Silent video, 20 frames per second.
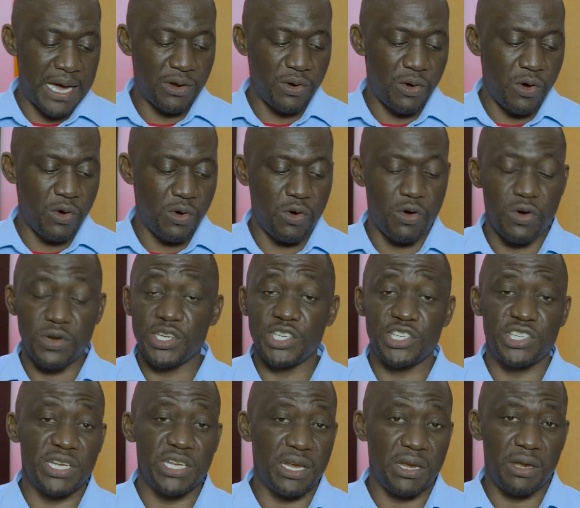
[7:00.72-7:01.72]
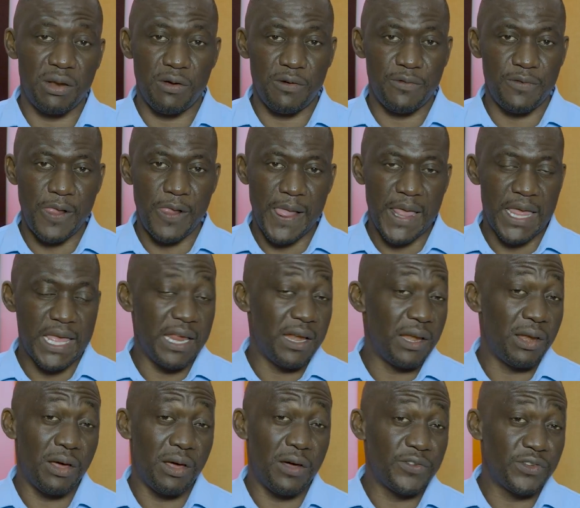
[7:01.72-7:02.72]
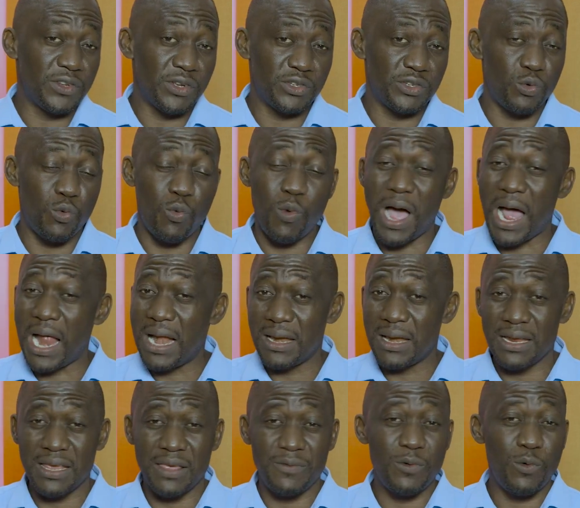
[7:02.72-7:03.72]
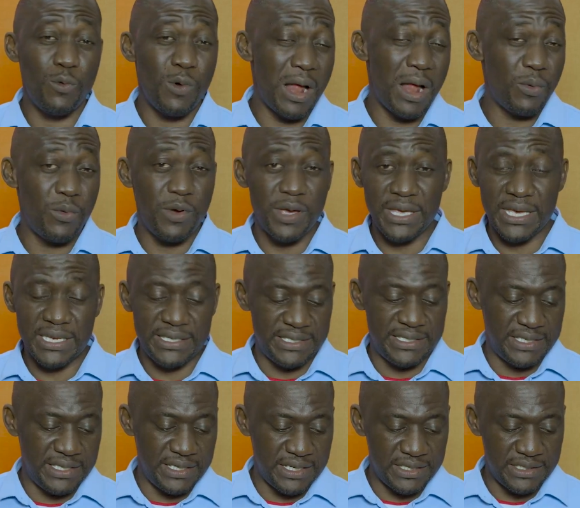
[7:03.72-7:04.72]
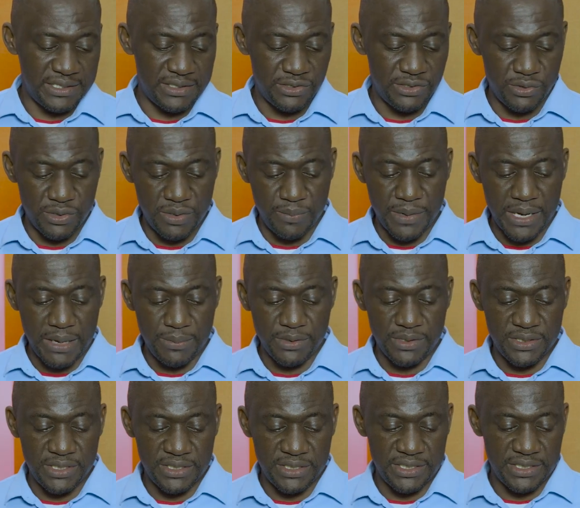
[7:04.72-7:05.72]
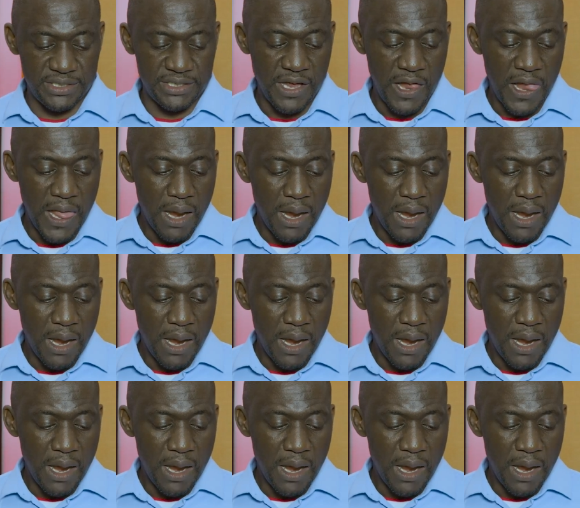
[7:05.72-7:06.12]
and unconditional love. He loves us while we're yet sinners, so the Bible teaches.